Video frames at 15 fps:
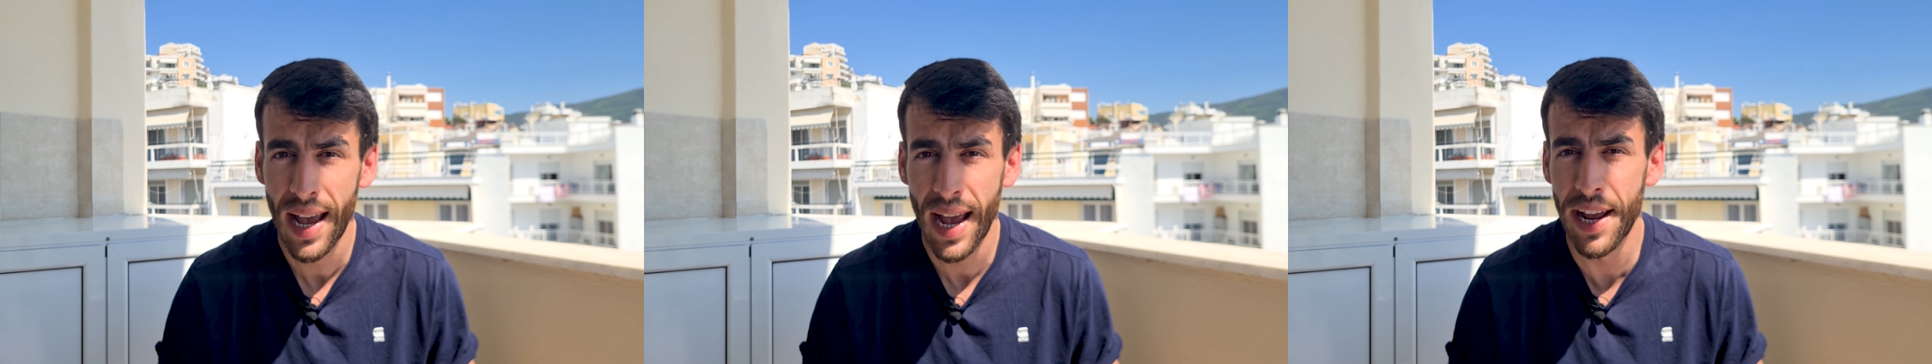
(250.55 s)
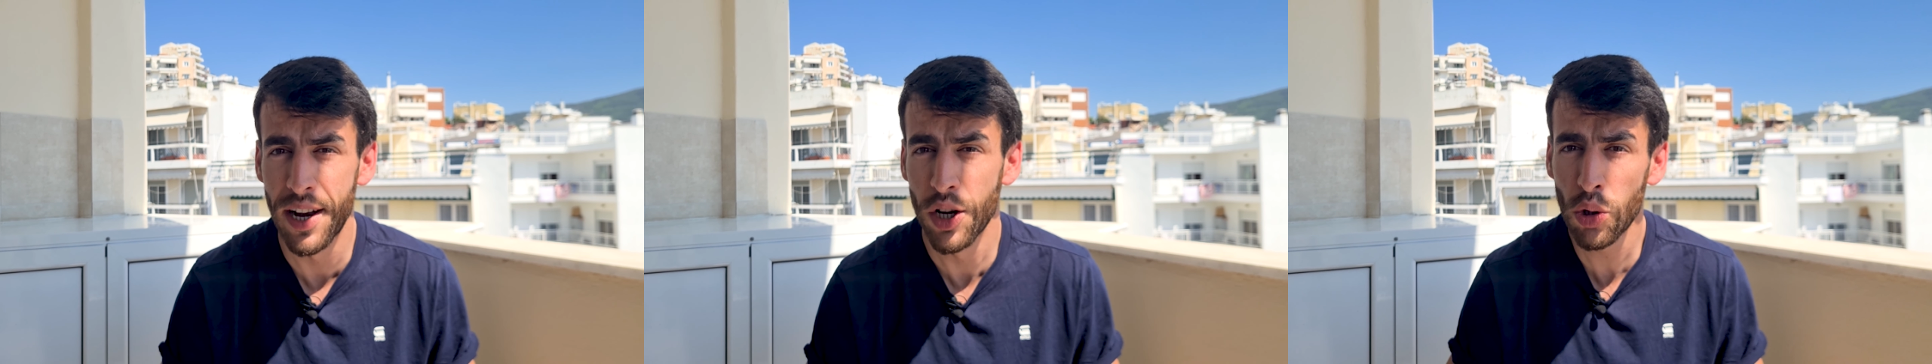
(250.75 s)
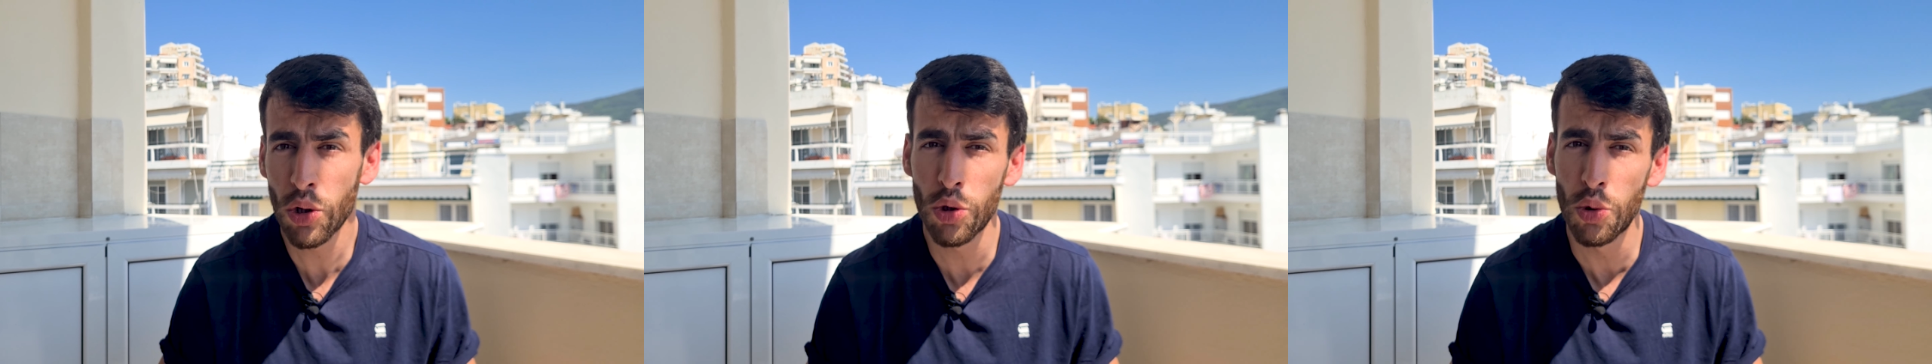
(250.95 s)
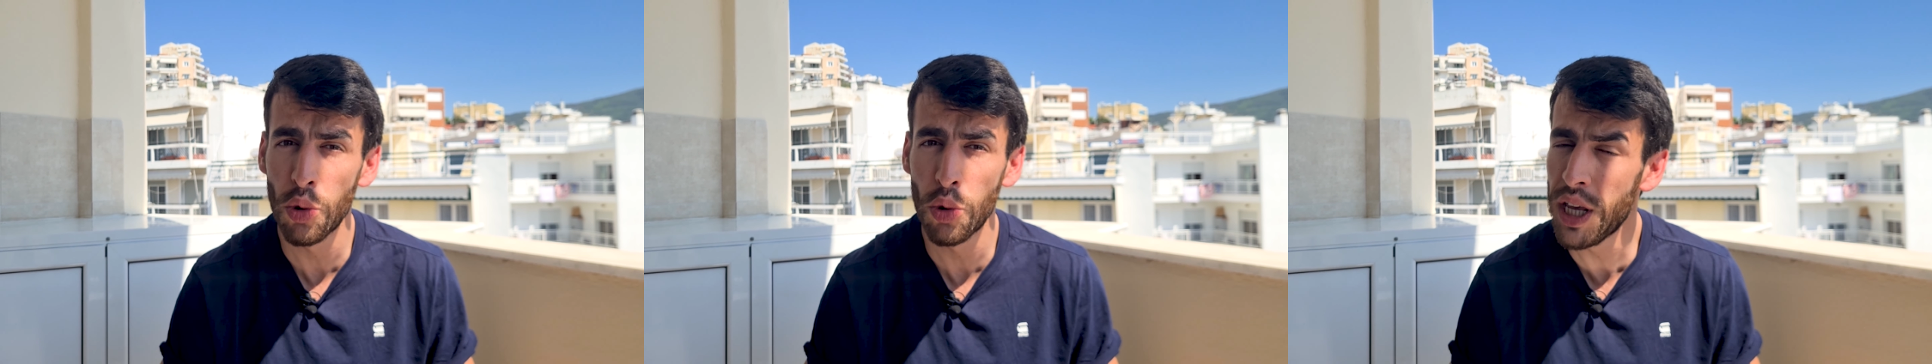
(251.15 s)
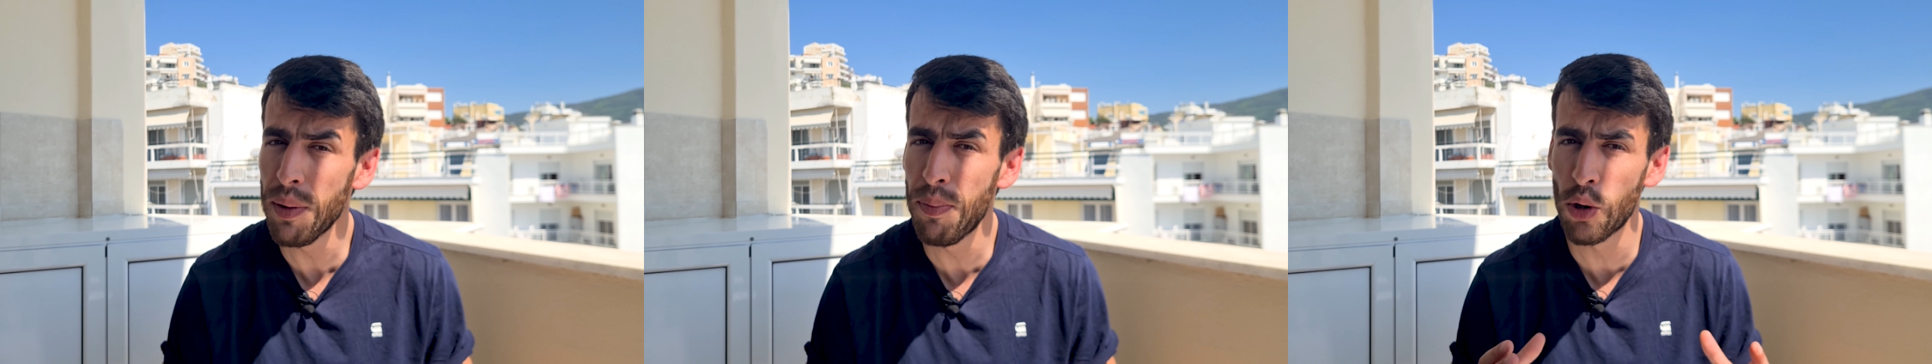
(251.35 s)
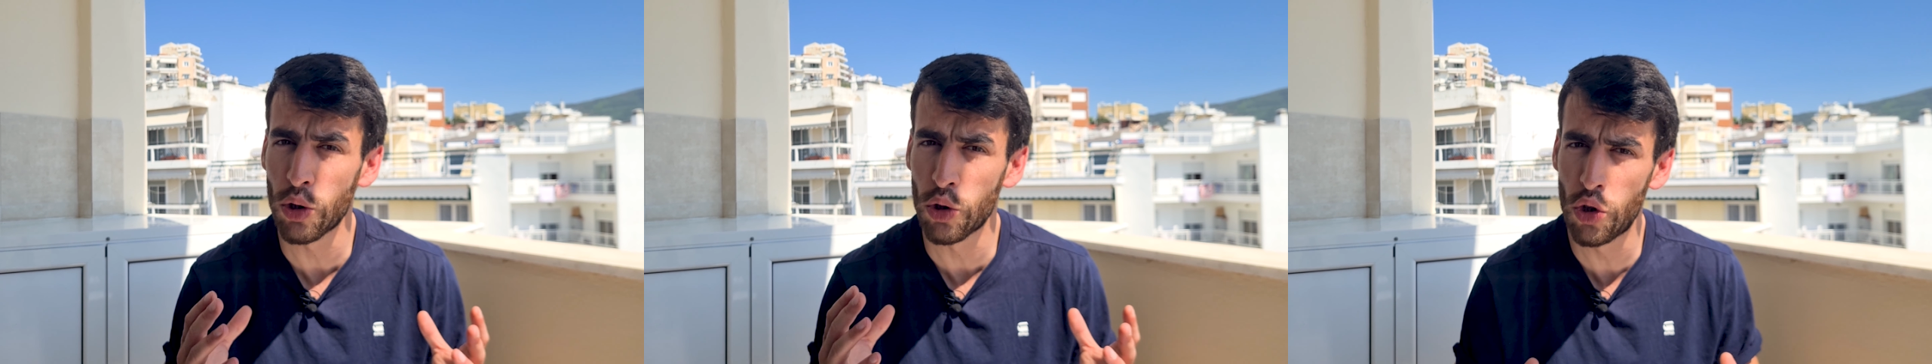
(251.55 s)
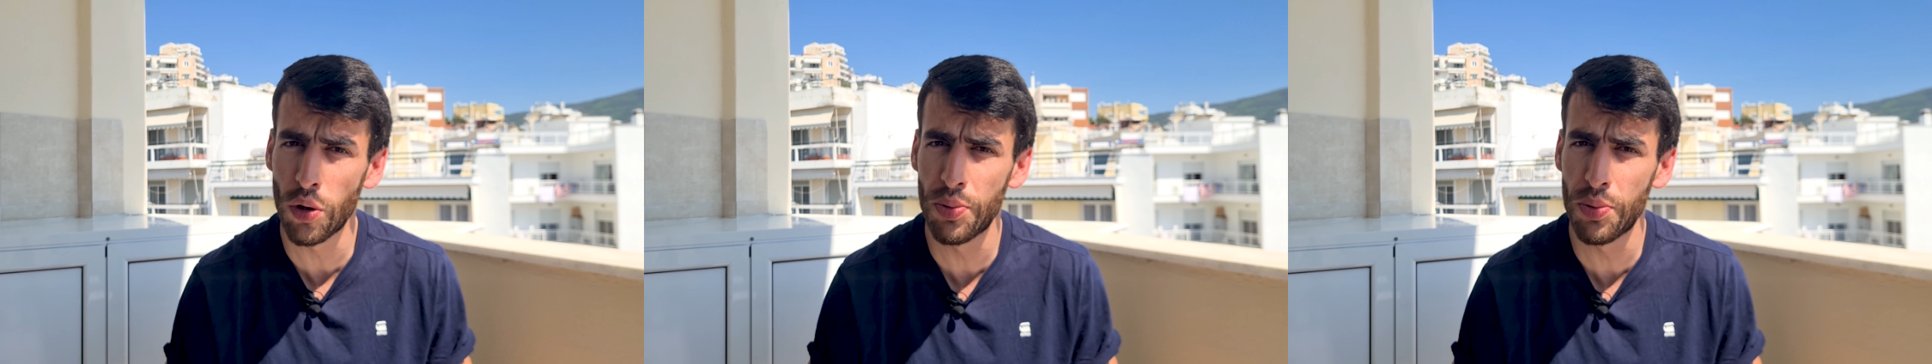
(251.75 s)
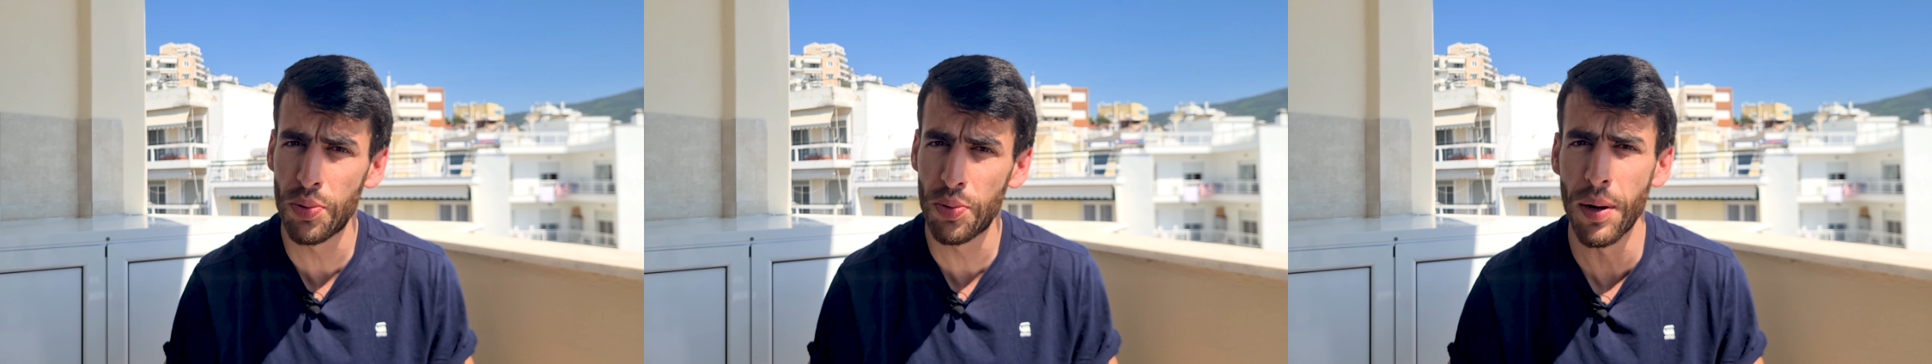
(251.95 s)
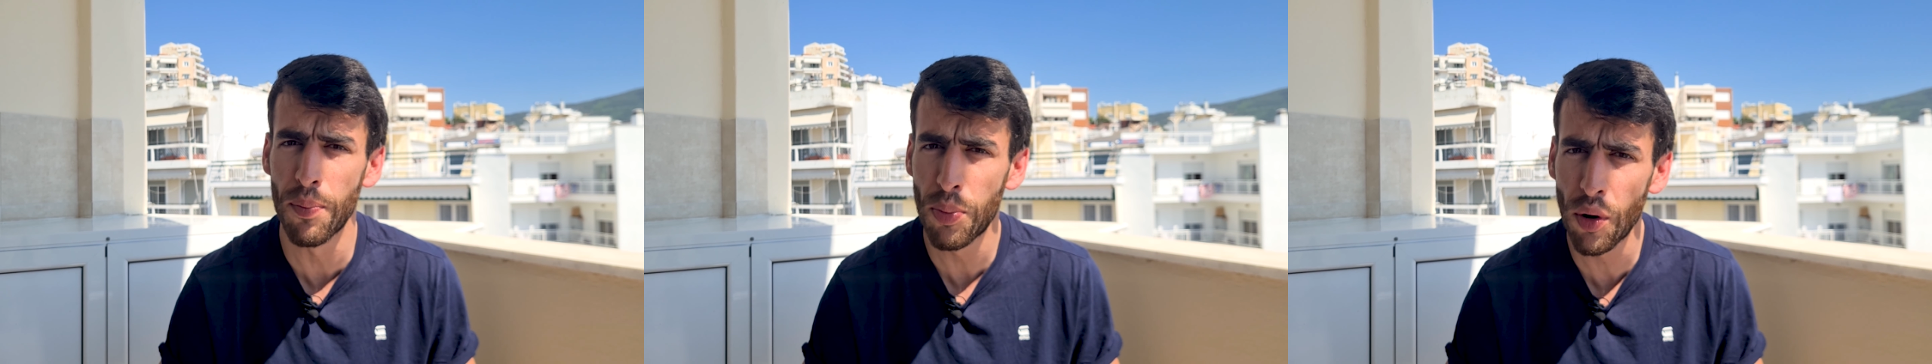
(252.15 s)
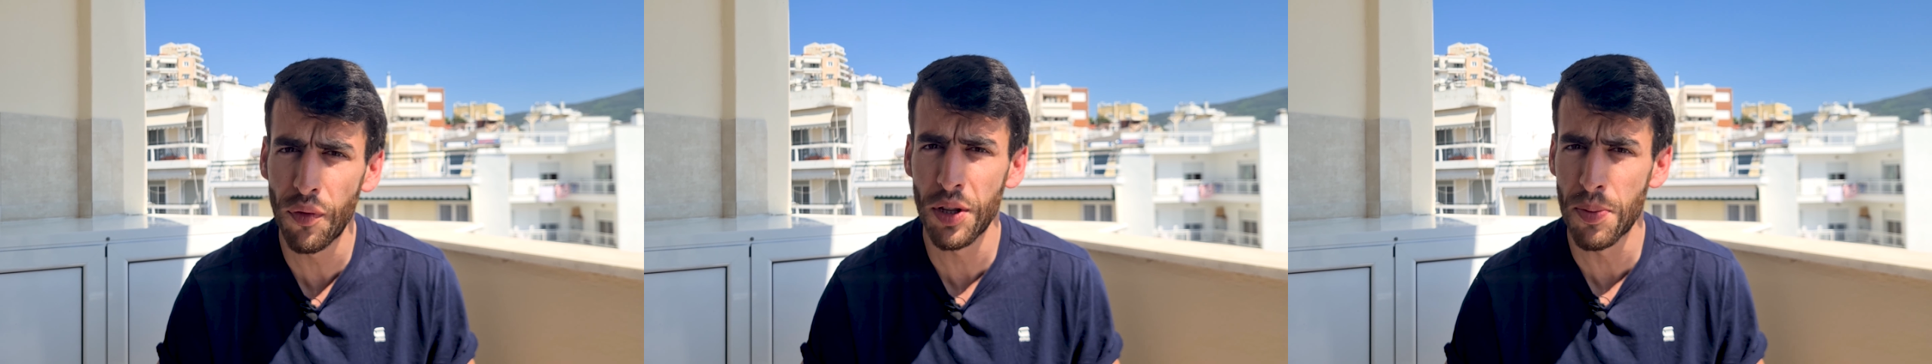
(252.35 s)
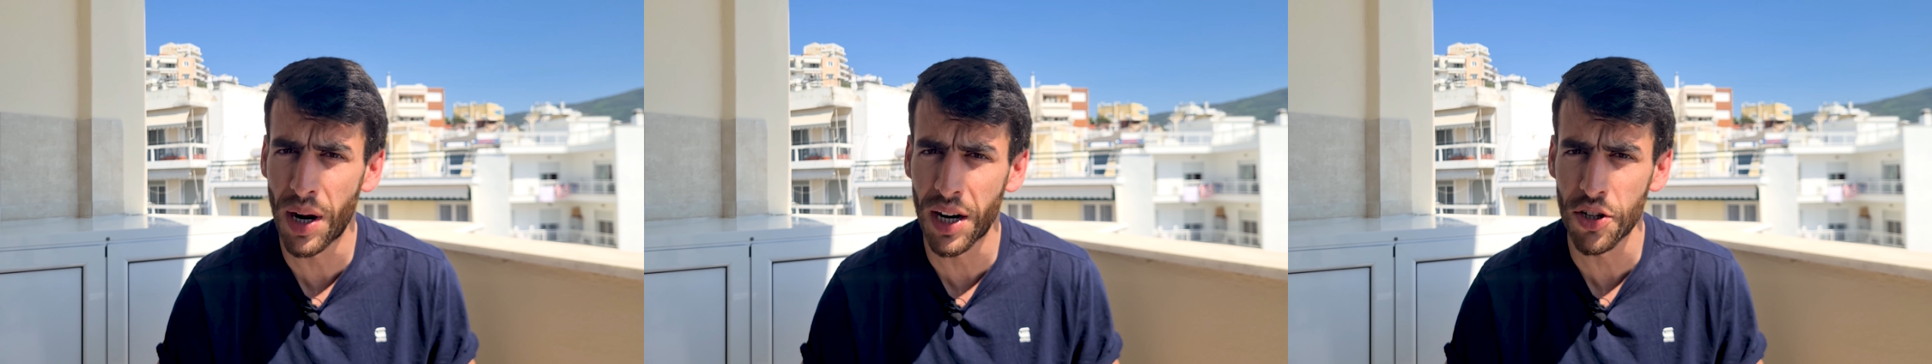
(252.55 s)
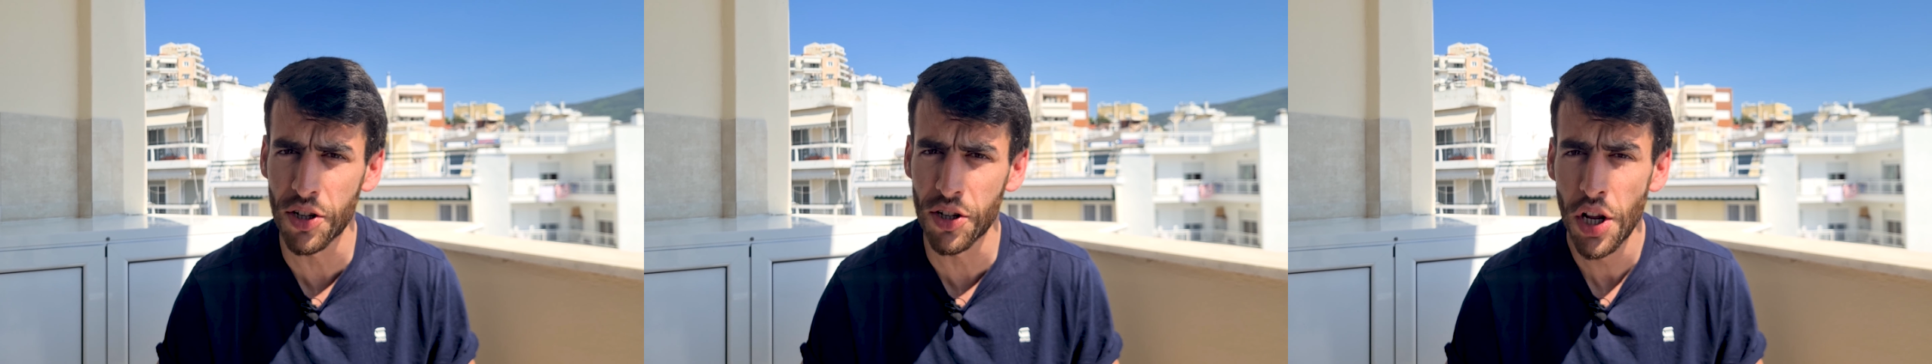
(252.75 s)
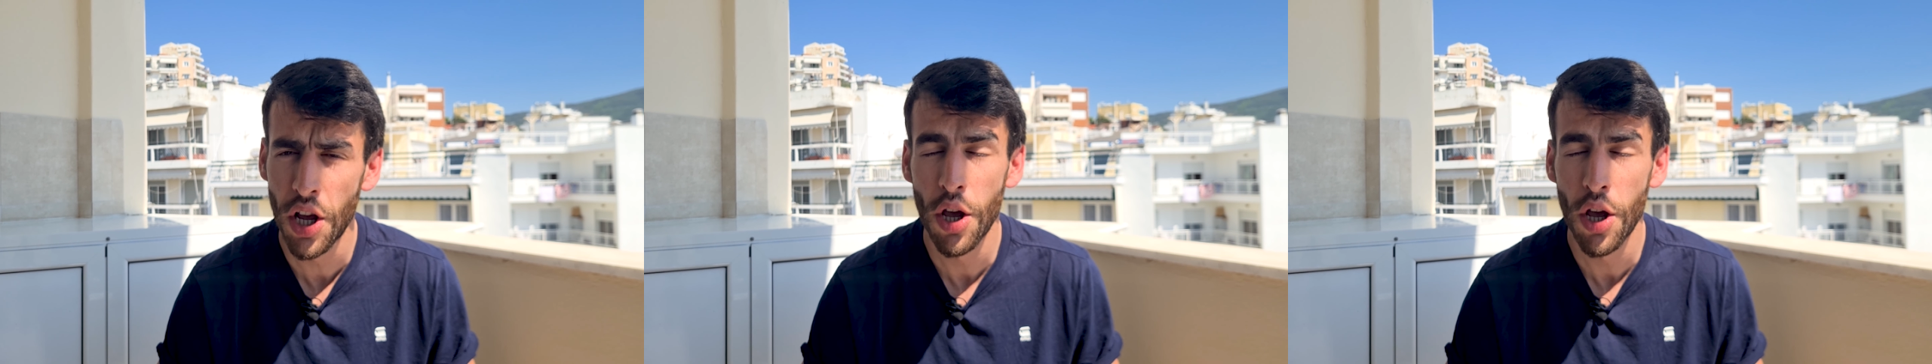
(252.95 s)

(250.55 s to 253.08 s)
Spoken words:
and in order to keep your dropshipping profit margin,